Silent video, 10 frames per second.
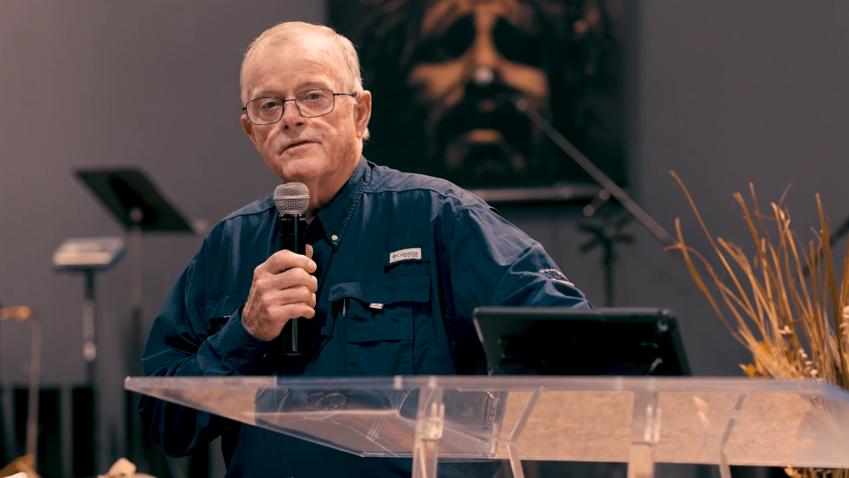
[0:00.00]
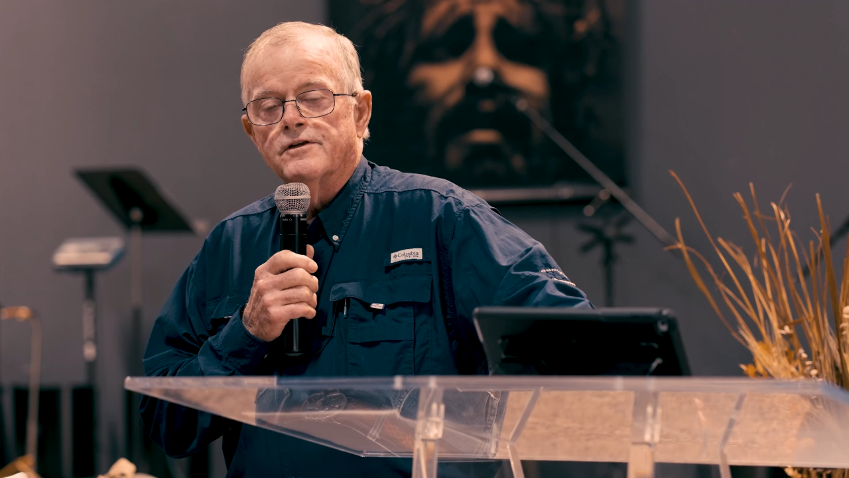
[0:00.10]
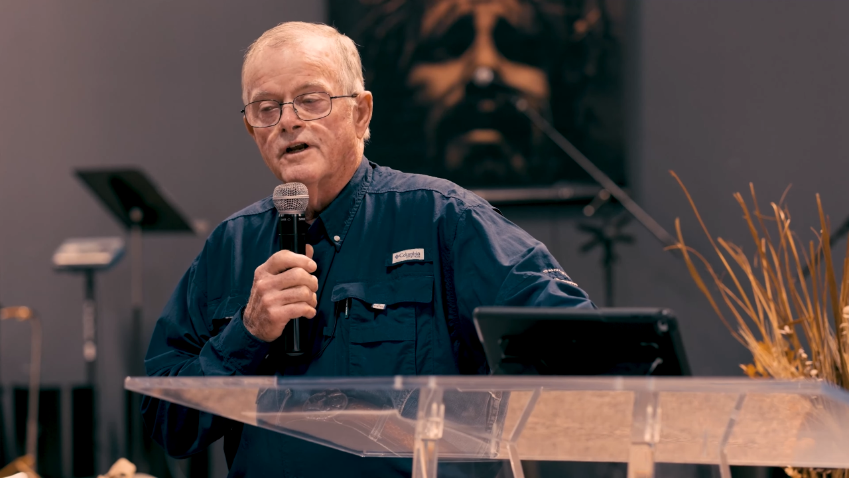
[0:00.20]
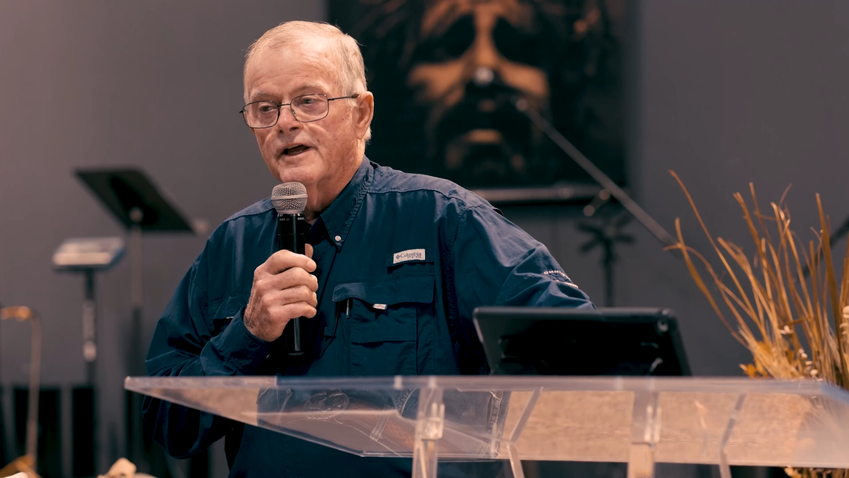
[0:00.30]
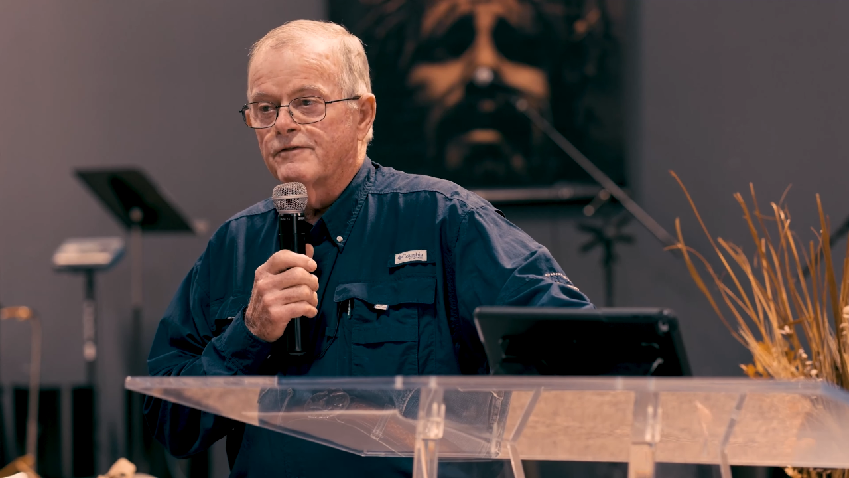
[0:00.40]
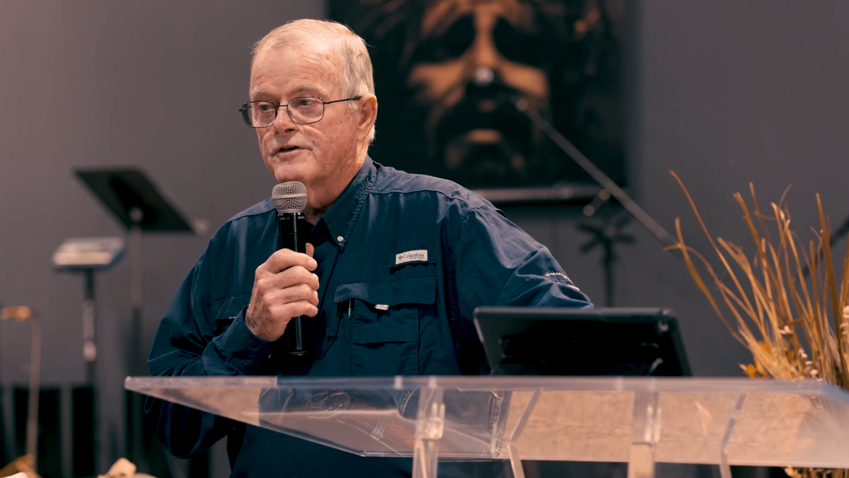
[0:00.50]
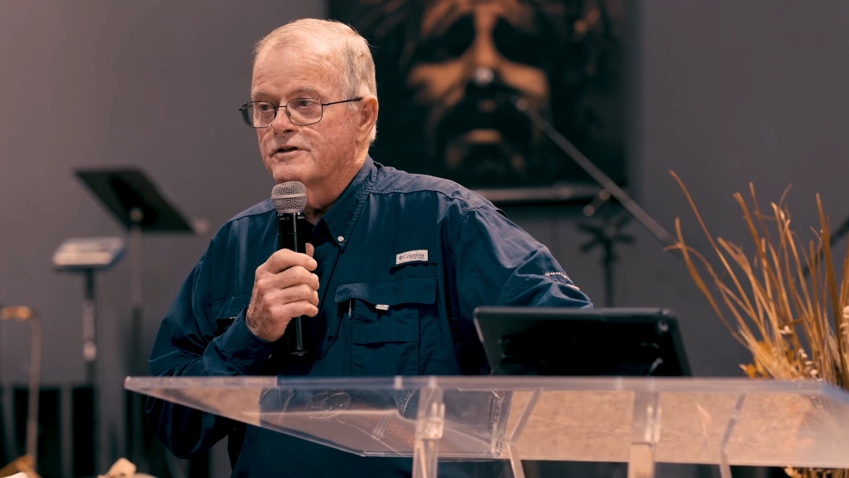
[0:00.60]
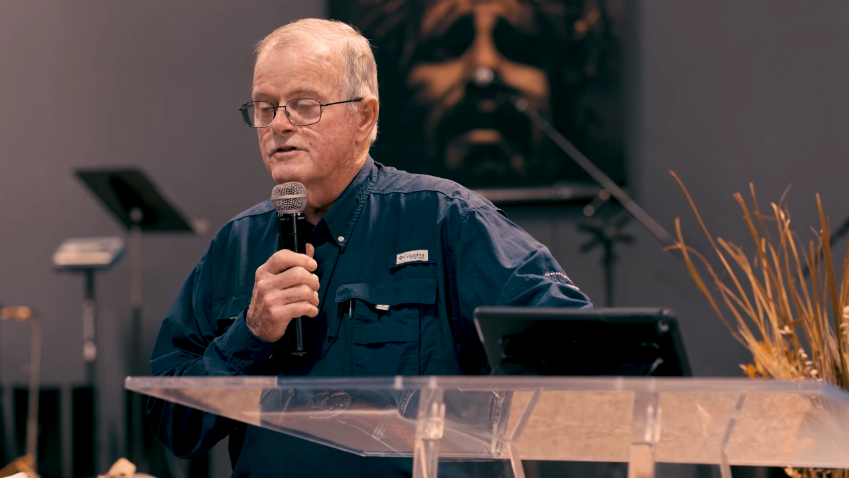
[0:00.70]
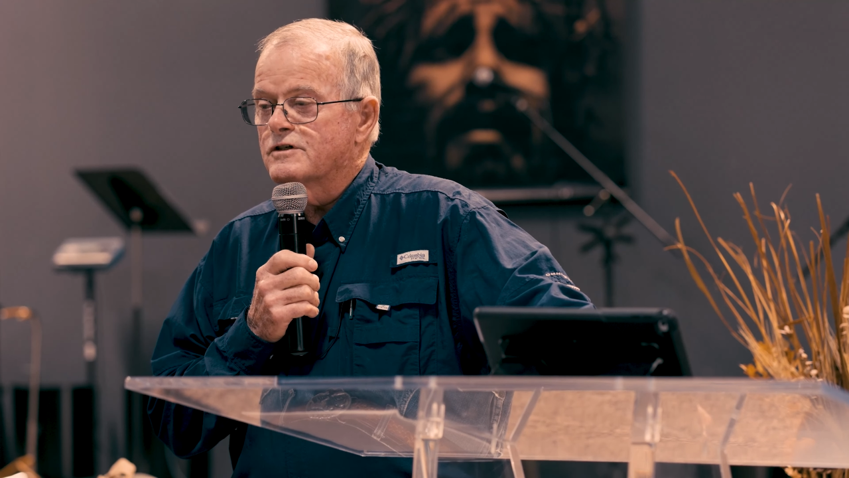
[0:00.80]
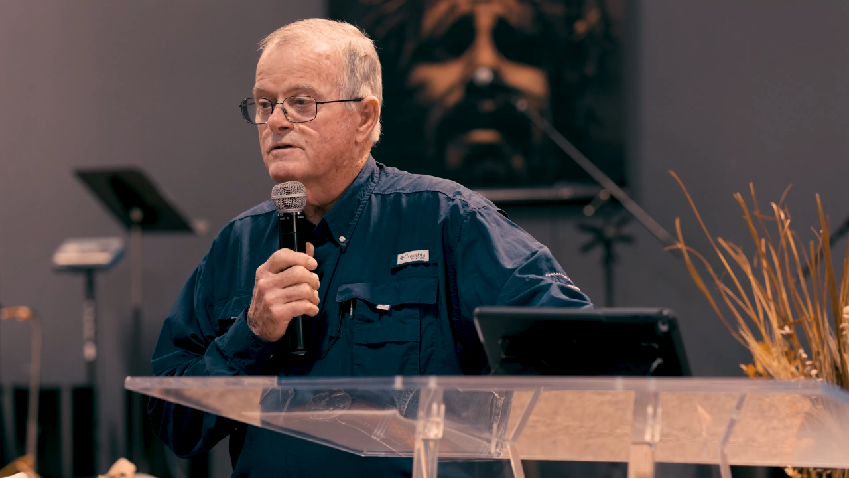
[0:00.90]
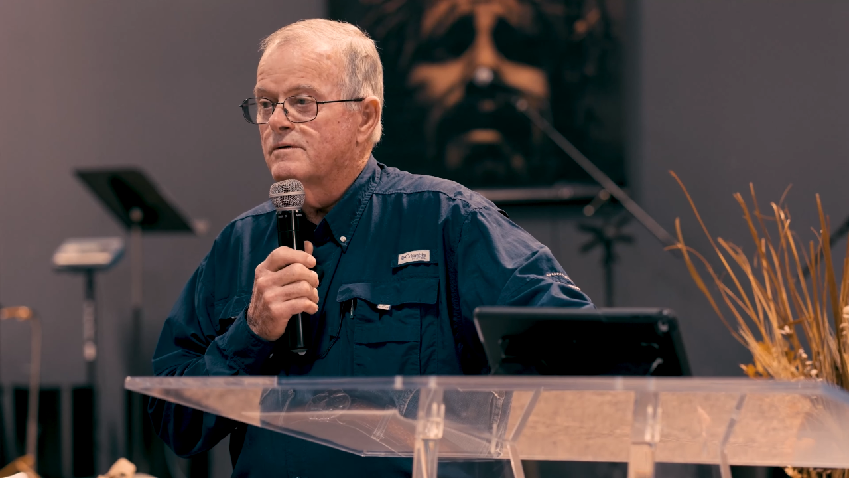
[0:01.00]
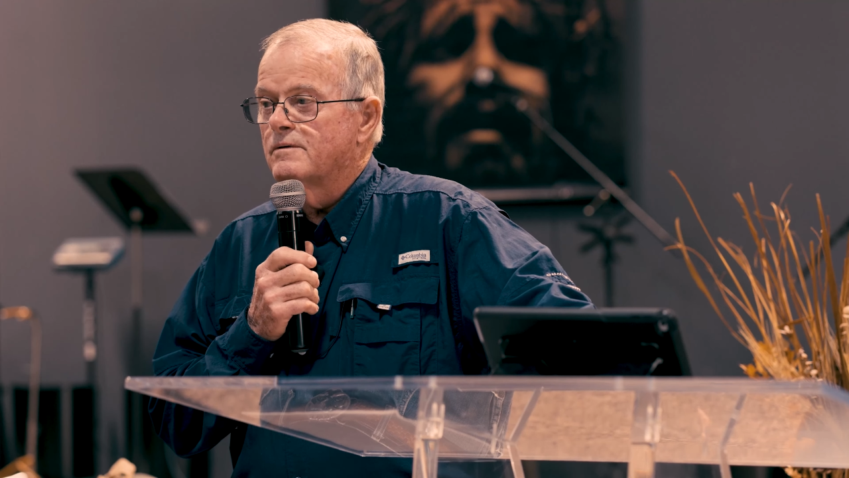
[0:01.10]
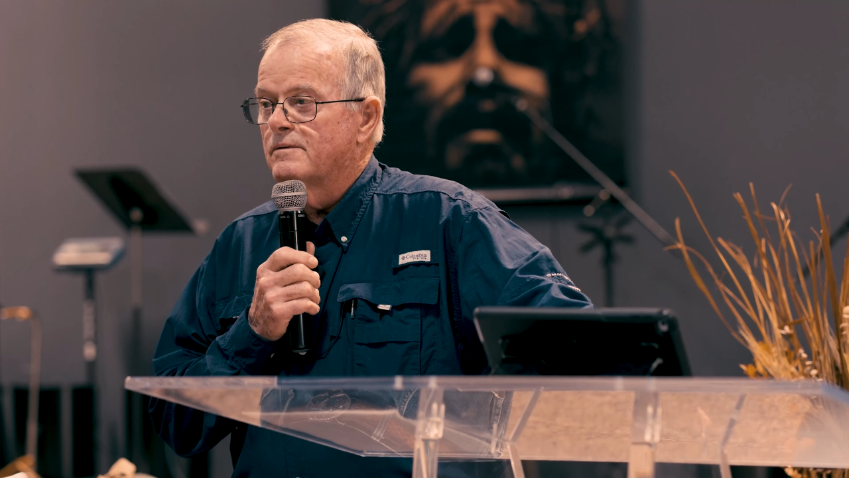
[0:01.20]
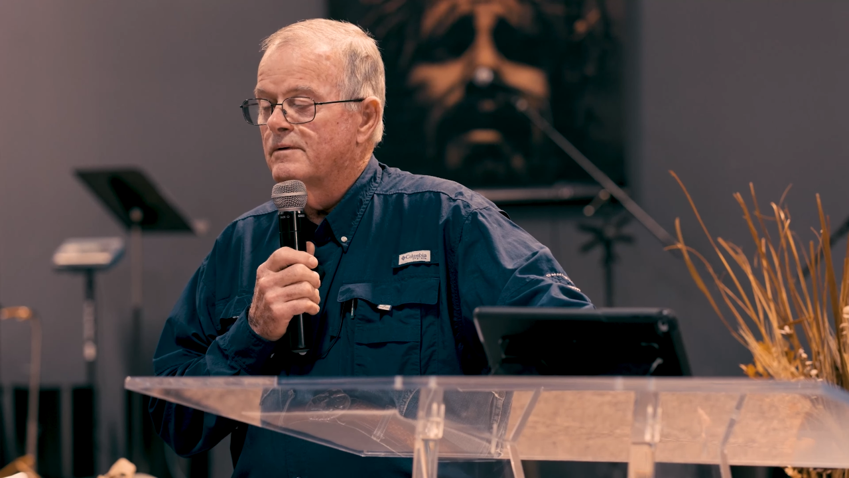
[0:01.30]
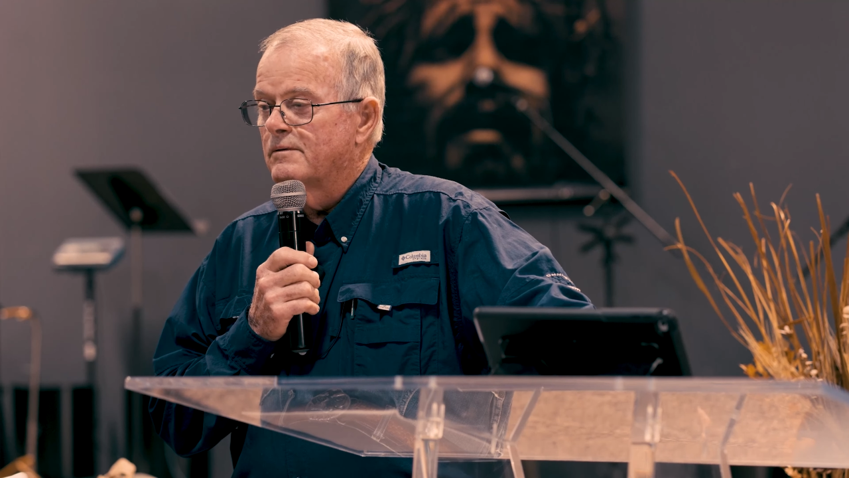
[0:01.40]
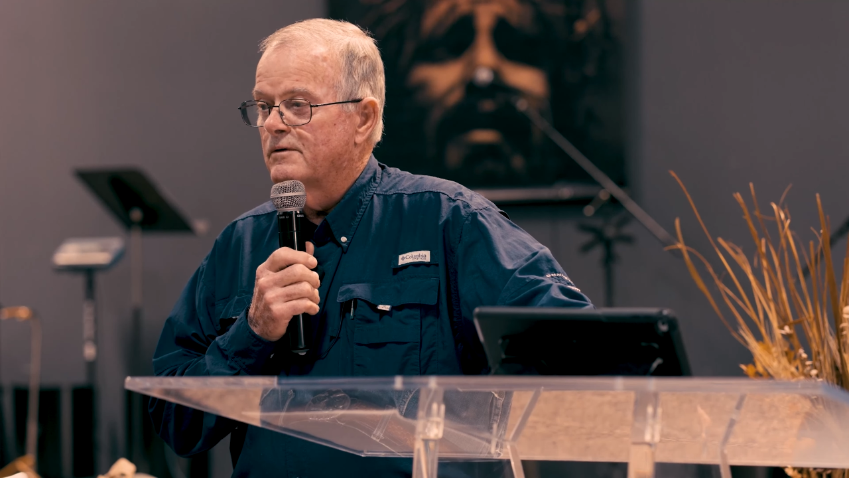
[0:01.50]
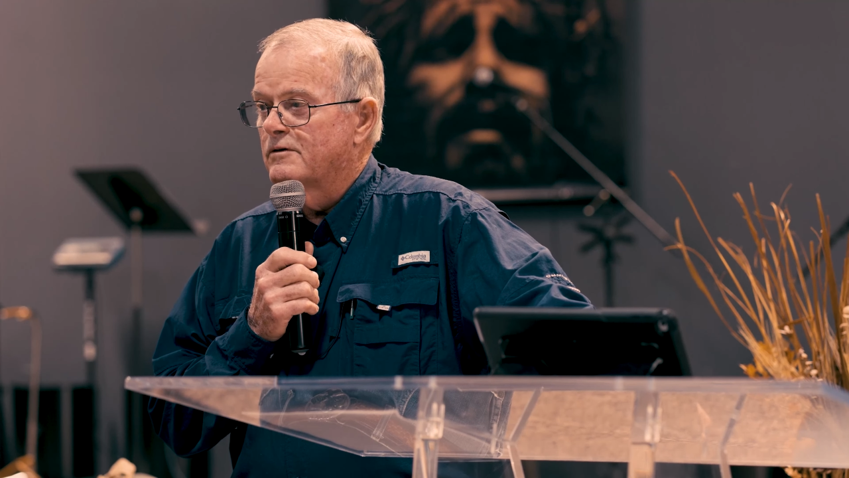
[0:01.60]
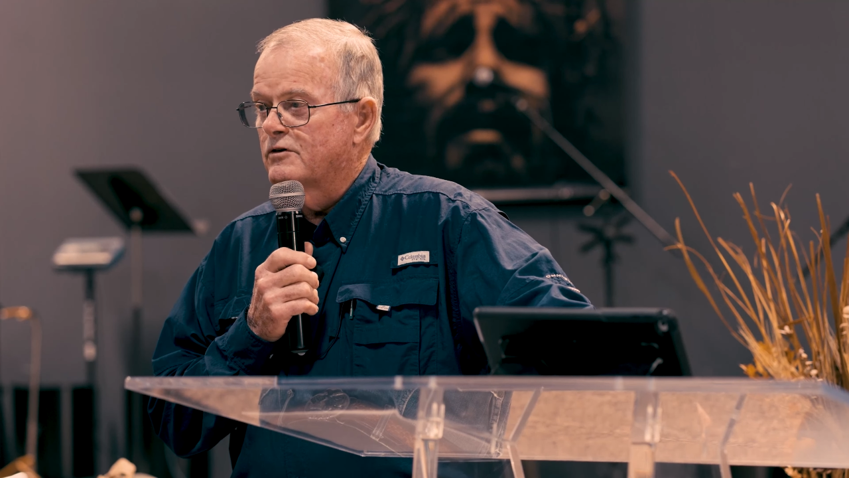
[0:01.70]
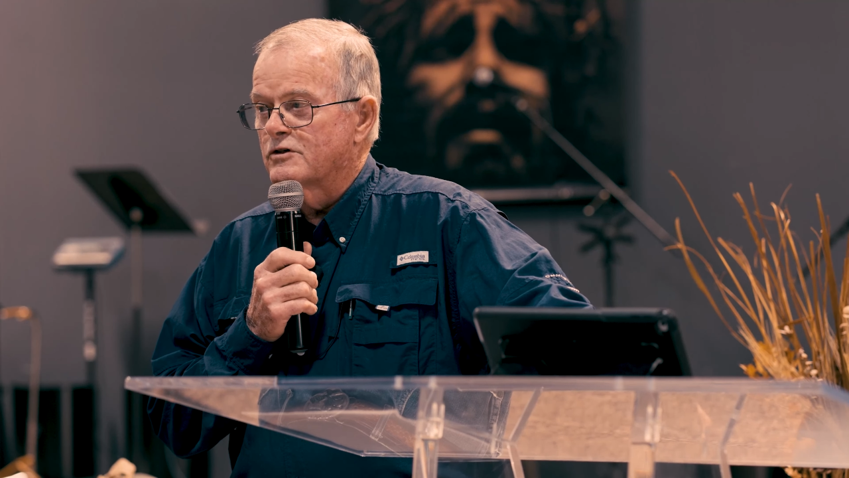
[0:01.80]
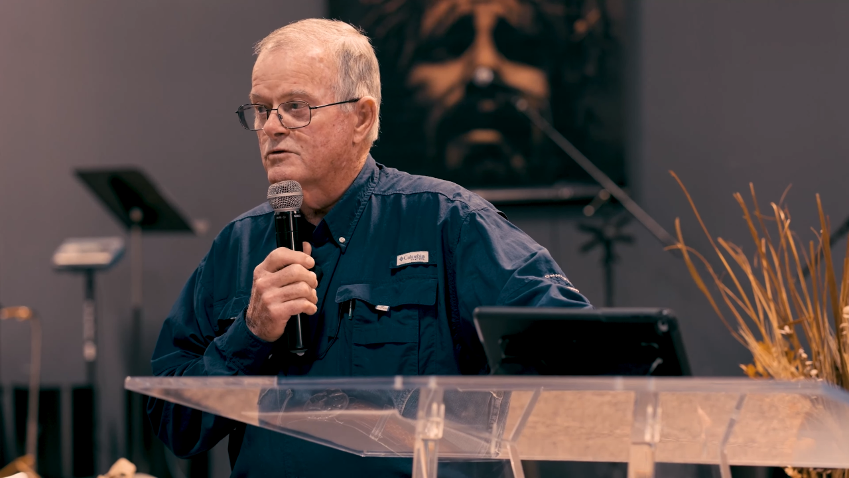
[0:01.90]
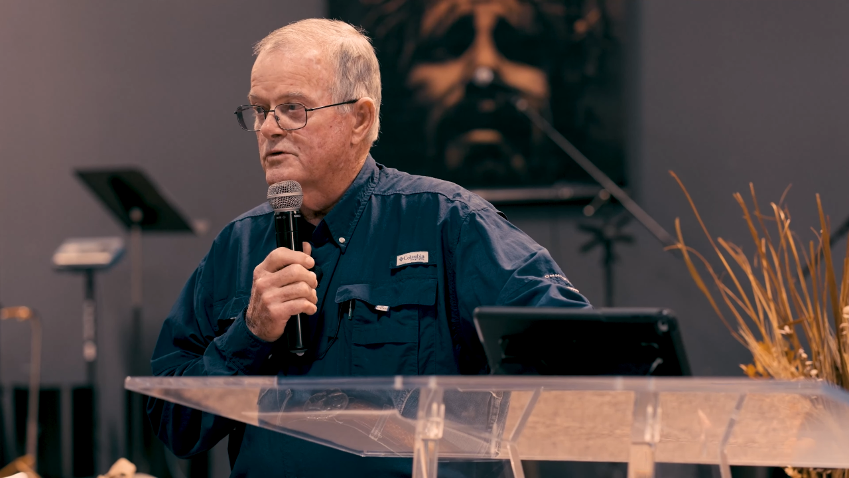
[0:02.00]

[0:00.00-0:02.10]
The leftists just